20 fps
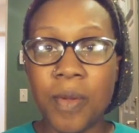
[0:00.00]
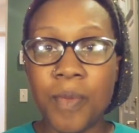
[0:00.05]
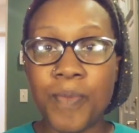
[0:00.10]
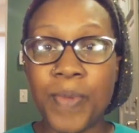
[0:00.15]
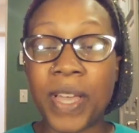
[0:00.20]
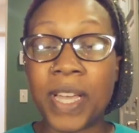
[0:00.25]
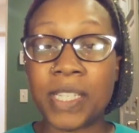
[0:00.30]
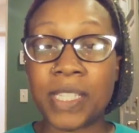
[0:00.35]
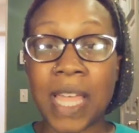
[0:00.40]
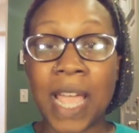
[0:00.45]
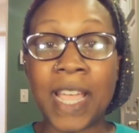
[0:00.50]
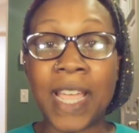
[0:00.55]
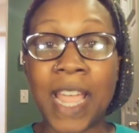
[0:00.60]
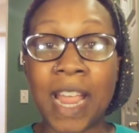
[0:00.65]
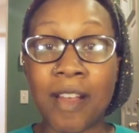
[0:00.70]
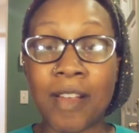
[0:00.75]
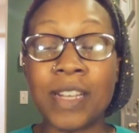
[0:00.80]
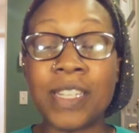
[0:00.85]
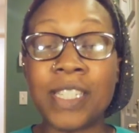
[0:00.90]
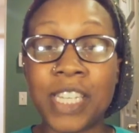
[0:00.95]
Because I
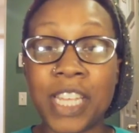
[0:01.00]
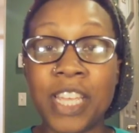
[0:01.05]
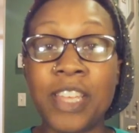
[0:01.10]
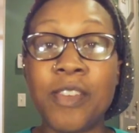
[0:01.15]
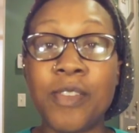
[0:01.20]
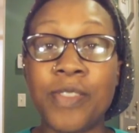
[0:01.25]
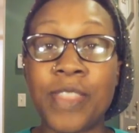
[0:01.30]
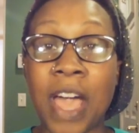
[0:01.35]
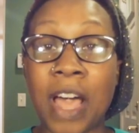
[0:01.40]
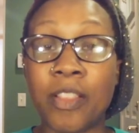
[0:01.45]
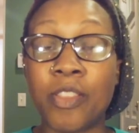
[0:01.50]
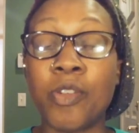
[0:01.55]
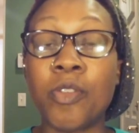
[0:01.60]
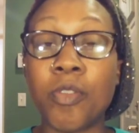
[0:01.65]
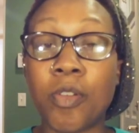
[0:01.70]
guarantee you that little